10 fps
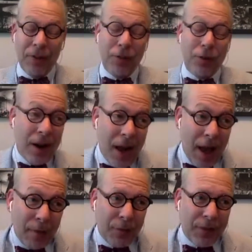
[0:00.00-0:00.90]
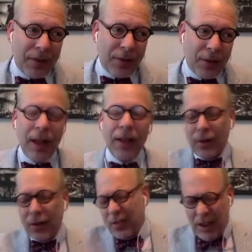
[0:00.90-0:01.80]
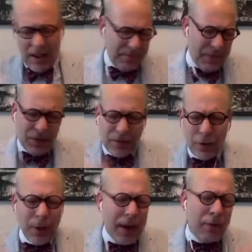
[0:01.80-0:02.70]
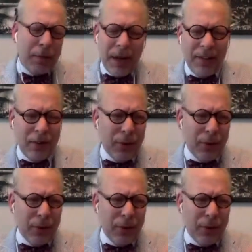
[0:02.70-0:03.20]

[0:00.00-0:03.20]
Sure enough, within two, so there's like they're suing everybody.